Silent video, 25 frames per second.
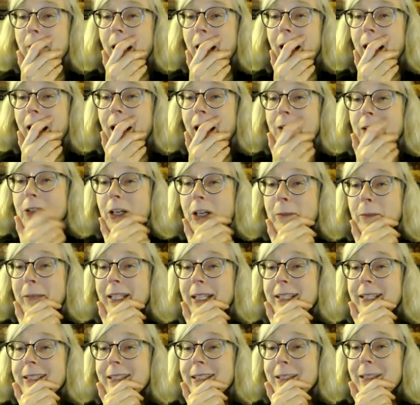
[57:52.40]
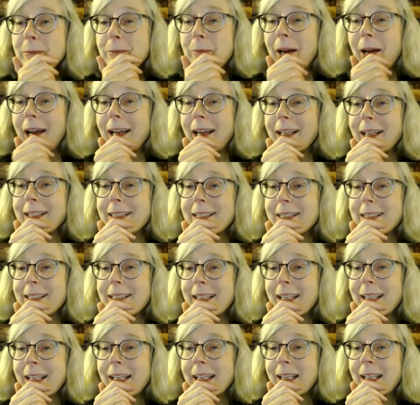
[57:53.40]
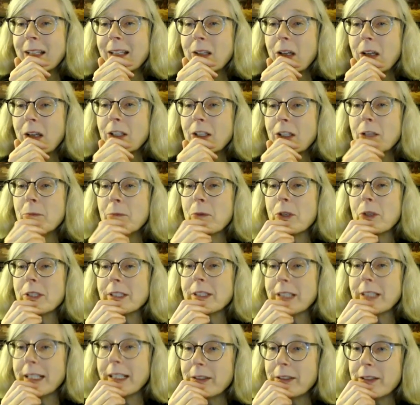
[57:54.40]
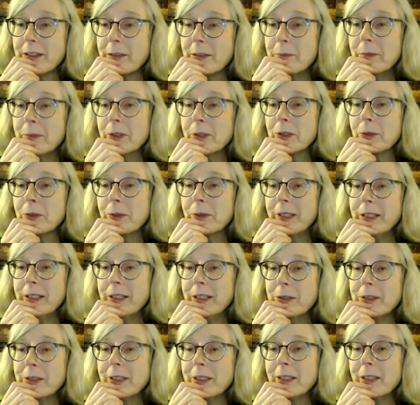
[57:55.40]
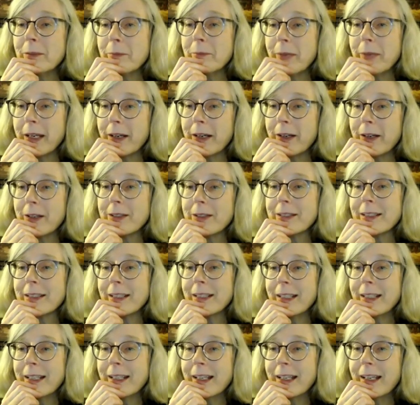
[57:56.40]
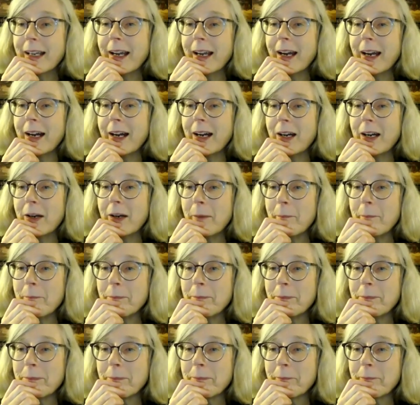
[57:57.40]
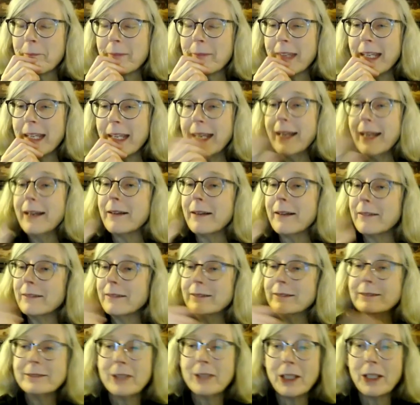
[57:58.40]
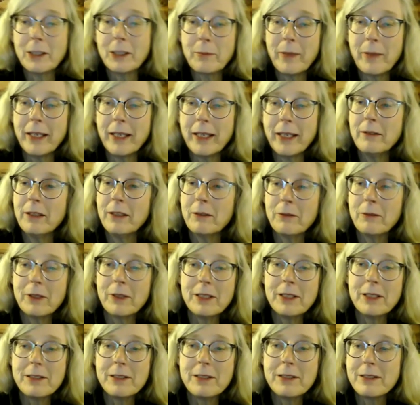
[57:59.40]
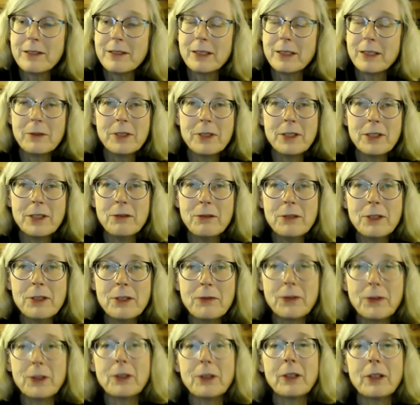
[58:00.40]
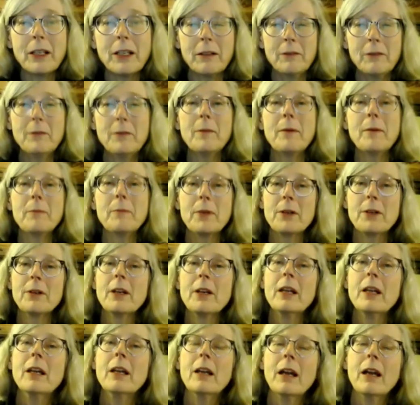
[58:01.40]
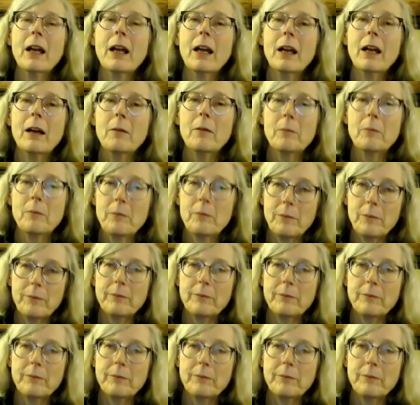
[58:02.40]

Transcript: uh, dogbane seed pods, longer, more slender than milkweed, usually in pairs. Um, yeah, dogbane it was it was useful. I remember um,